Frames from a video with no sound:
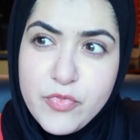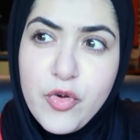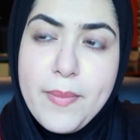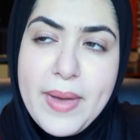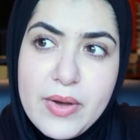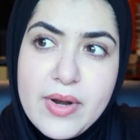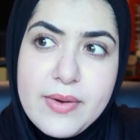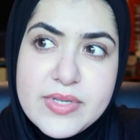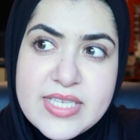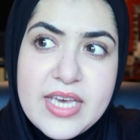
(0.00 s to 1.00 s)
for about,
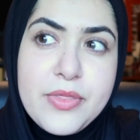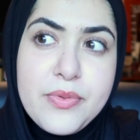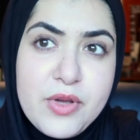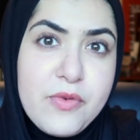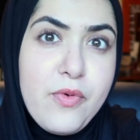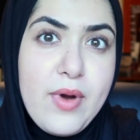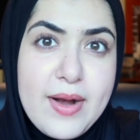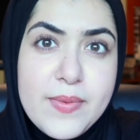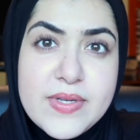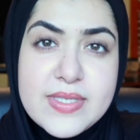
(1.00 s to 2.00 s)
I would say, 3 or 4
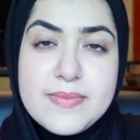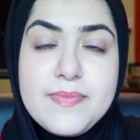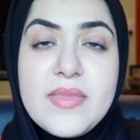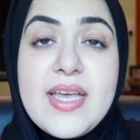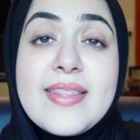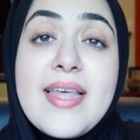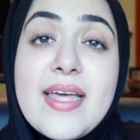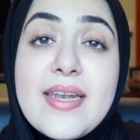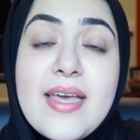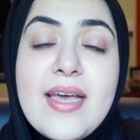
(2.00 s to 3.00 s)
hours, and
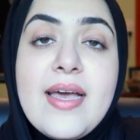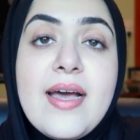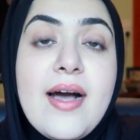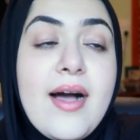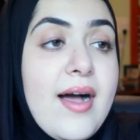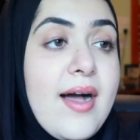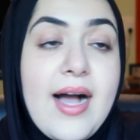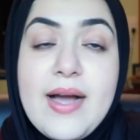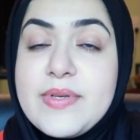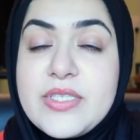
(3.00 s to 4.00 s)
then
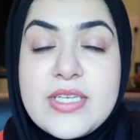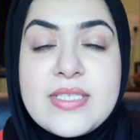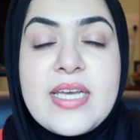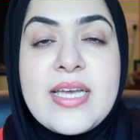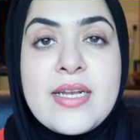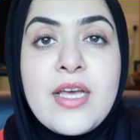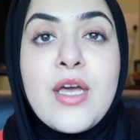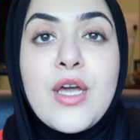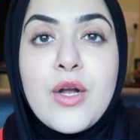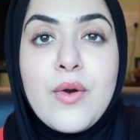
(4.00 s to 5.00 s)
I was just in
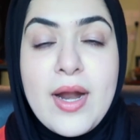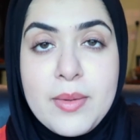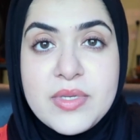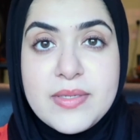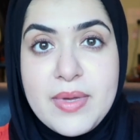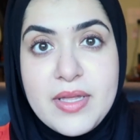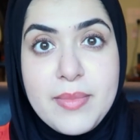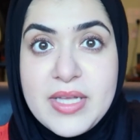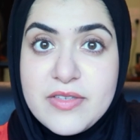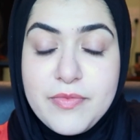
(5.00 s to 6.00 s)
incredible
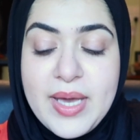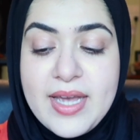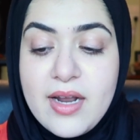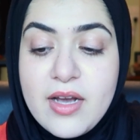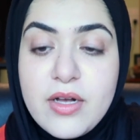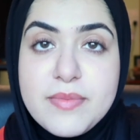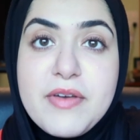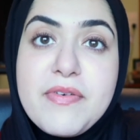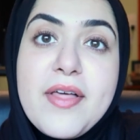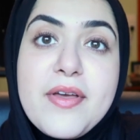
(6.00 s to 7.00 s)
amounts of pain. I called
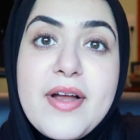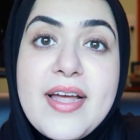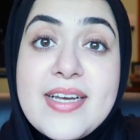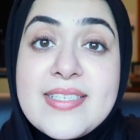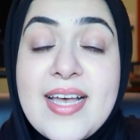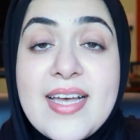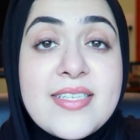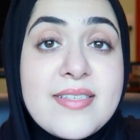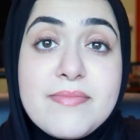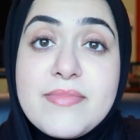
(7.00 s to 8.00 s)
my father and I
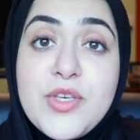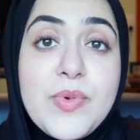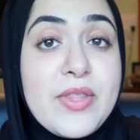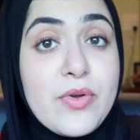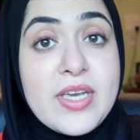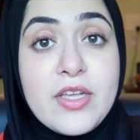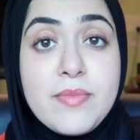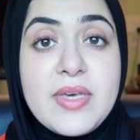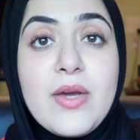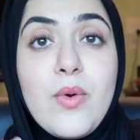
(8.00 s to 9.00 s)
said, you either
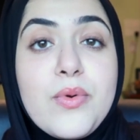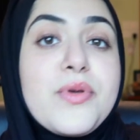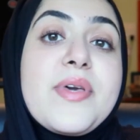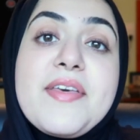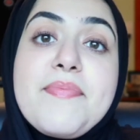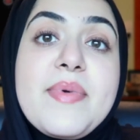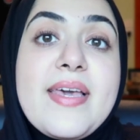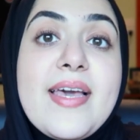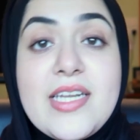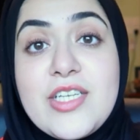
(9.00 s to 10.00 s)
kill me or you give
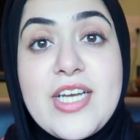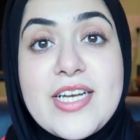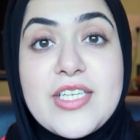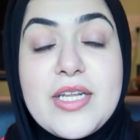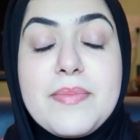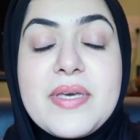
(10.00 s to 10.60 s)
me an injection,